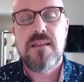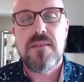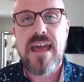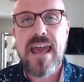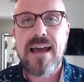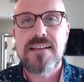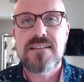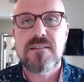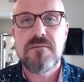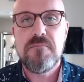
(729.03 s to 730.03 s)

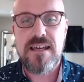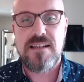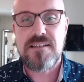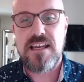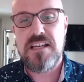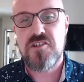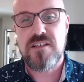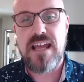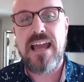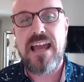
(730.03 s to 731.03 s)
that
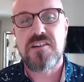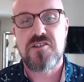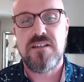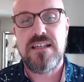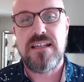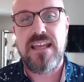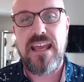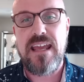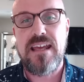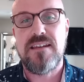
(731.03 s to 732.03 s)
meditation actually
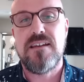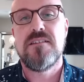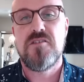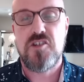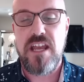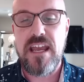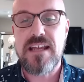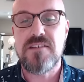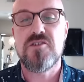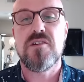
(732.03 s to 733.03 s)
can
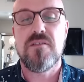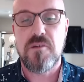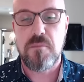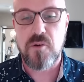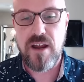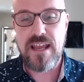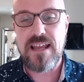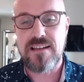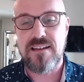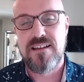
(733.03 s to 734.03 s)
change the
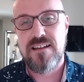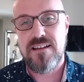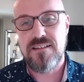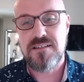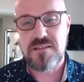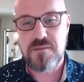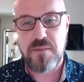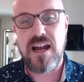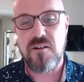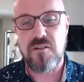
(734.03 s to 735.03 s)
brain. And this is
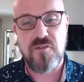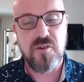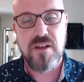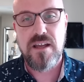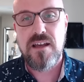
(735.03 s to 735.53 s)
powerful.